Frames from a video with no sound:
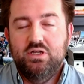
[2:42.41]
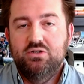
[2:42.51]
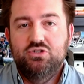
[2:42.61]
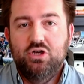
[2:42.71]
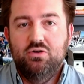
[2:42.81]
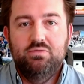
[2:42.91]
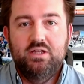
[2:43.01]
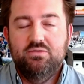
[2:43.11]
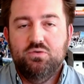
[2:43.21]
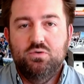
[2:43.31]
had shown
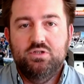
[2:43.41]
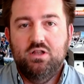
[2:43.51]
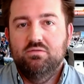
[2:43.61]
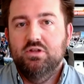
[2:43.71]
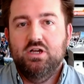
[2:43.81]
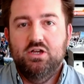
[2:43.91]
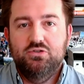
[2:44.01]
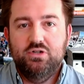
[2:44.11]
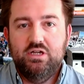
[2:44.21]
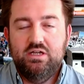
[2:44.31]
that schools all over the
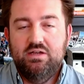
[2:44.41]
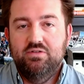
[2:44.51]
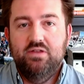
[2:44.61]
country even